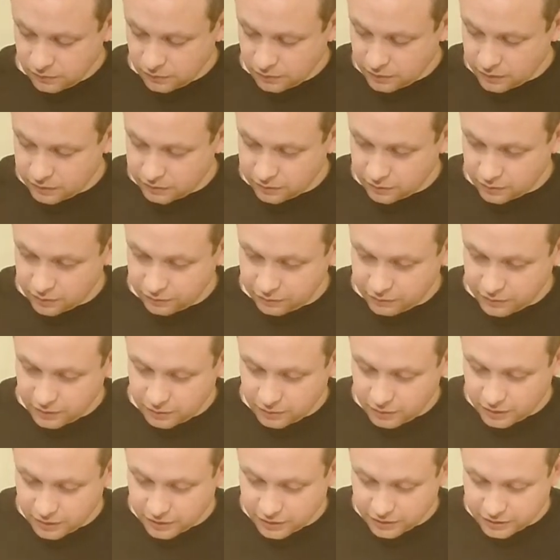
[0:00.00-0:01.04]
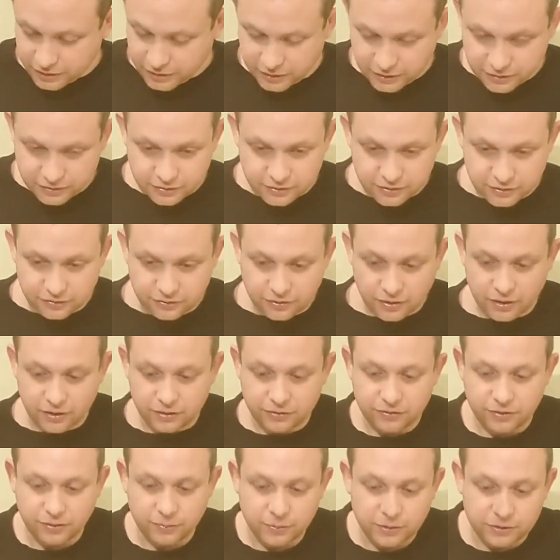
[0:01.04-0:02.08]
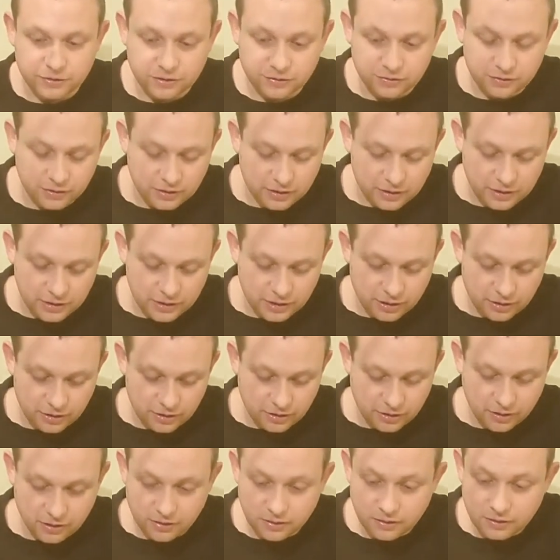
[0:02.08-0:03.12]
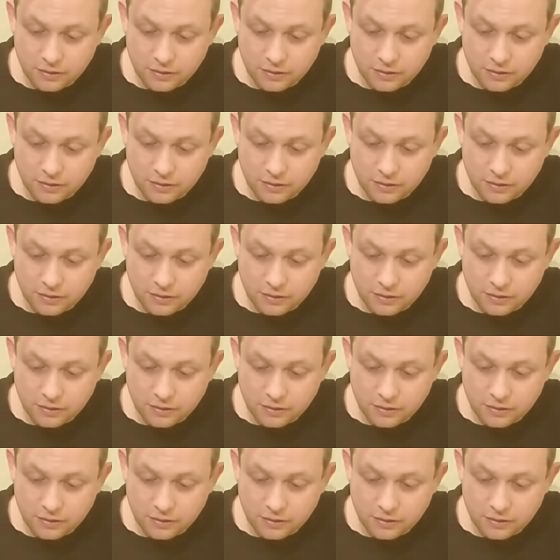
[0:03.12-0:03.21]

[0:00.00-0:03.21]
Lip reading: Alright, so I feel like I need to discard something just to clear